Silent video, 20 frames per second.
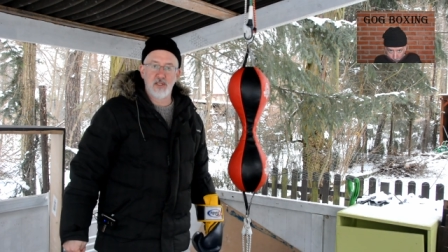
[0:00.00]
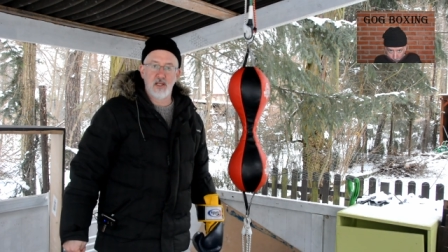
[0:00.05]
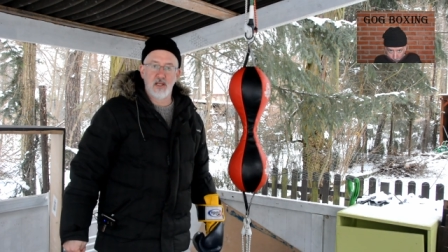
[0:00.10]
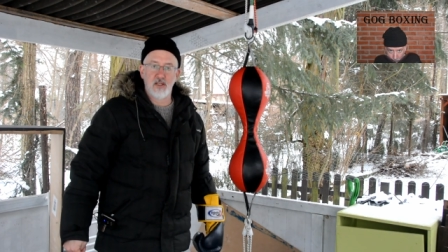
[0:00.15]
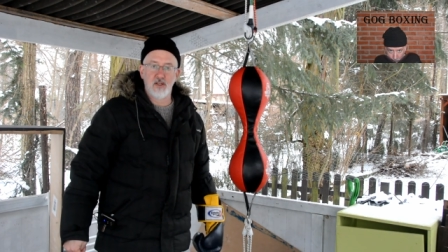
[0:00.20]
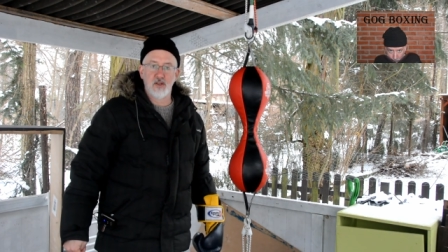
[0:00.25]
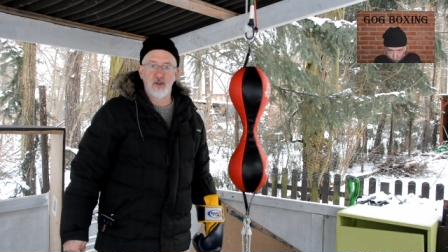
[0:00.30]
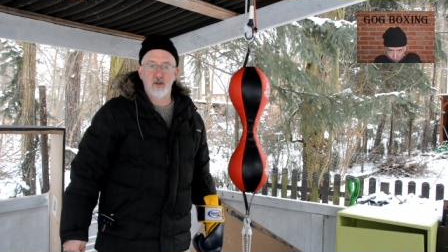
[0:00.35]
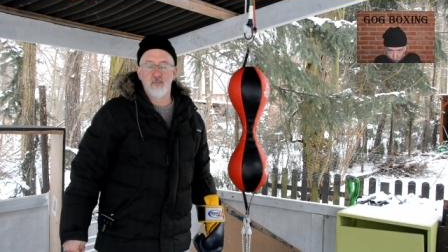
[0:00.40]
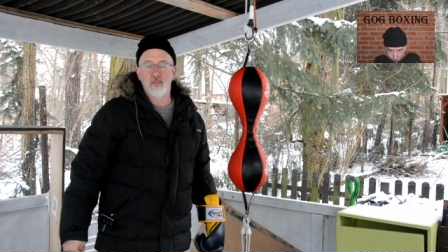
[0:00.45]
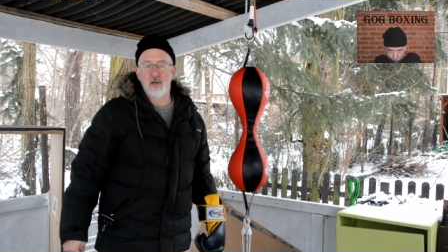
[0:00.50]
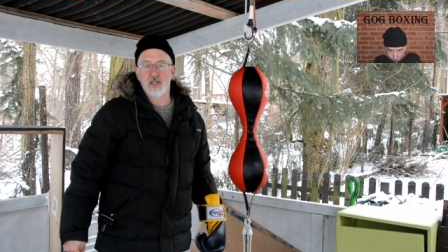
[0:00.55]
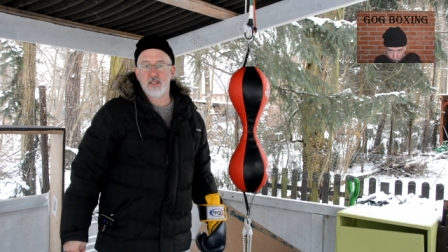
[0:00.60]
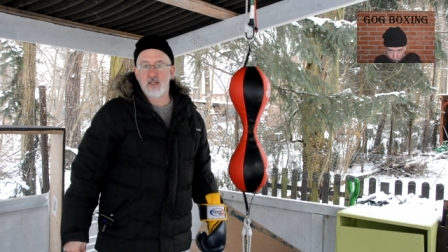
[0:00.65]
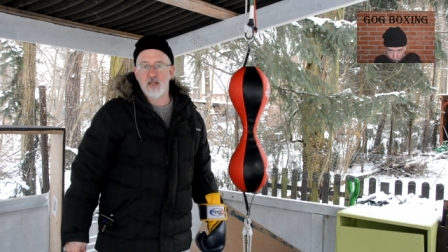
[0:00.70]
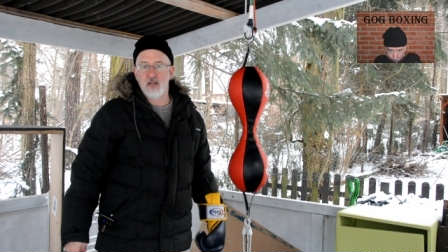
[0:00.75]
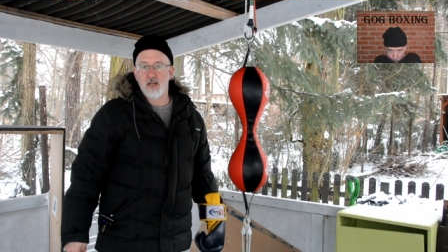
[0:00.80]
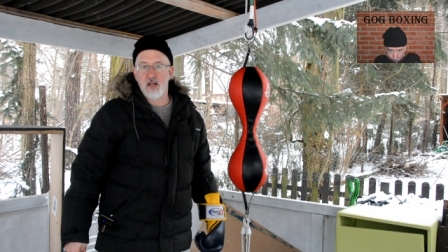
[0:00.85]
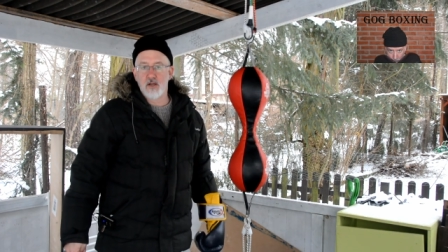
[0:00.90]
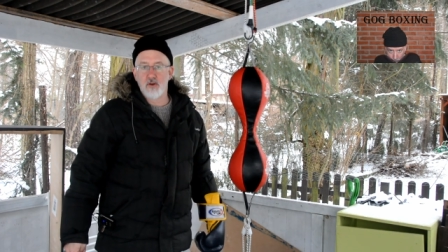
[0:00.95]
and you can
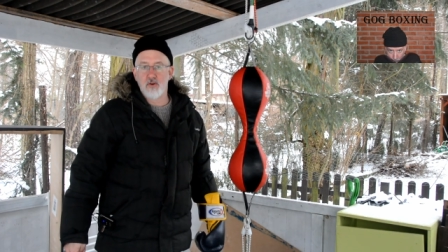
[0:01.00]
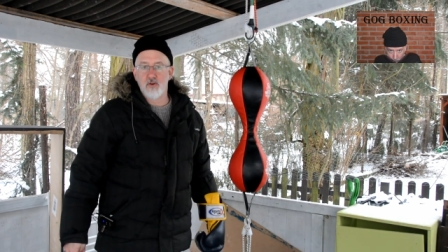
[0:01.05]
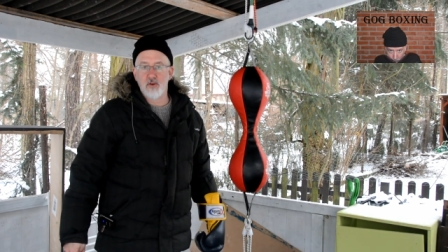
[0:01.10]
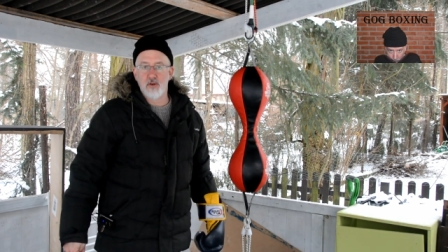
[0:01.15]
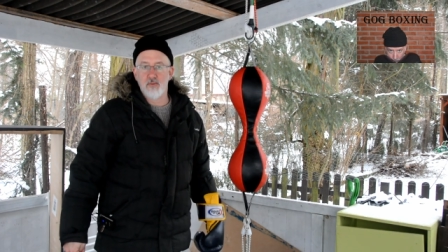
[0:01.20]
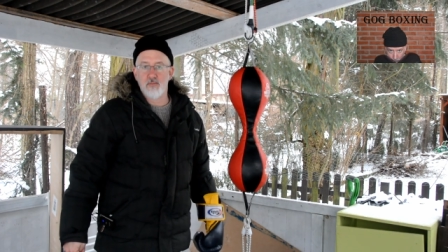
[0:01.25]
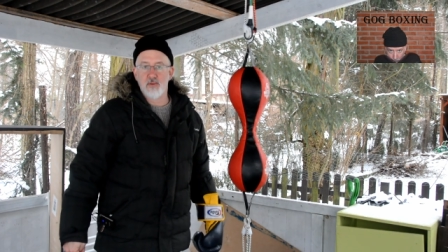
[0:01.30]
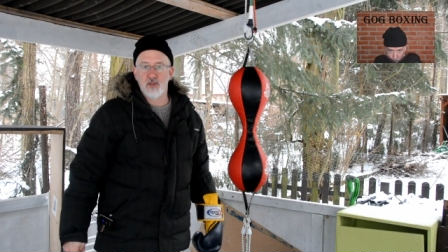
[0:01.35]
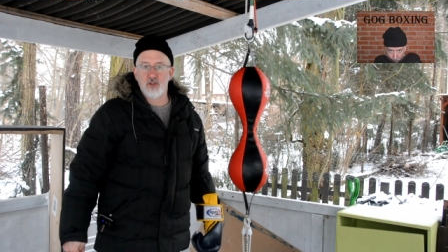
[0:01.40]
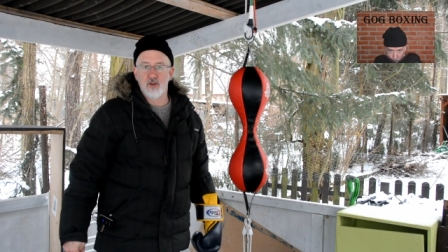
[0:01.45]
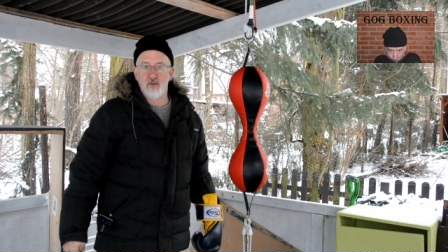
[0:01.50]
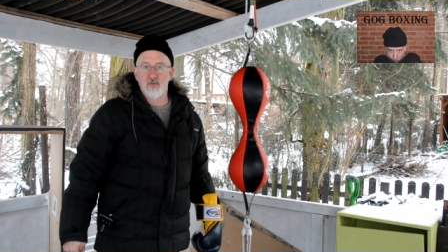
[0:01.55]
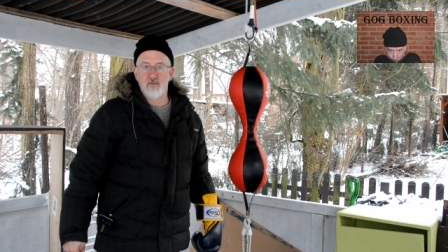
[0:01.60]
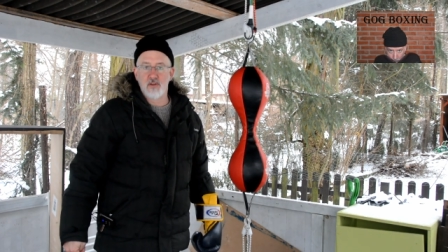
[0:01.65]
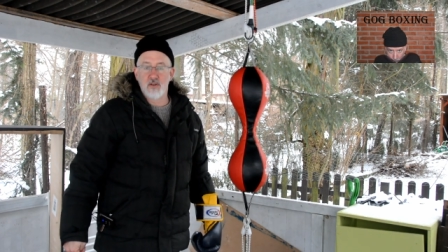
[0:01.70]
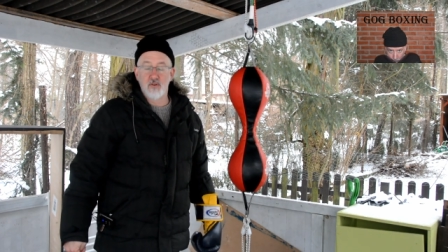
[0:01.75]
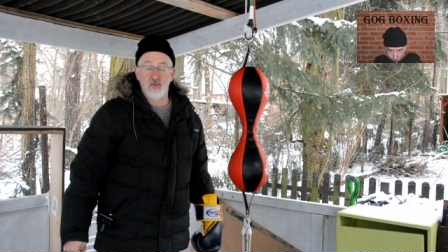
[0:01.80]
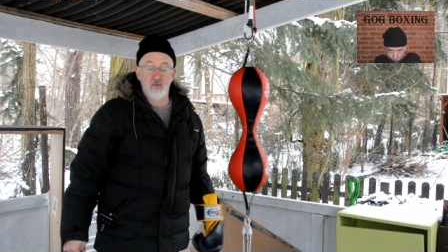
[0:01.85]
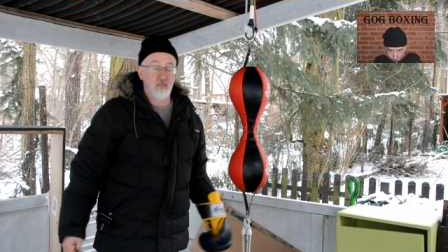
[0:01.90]
bust a knuckle, you can bust your finger.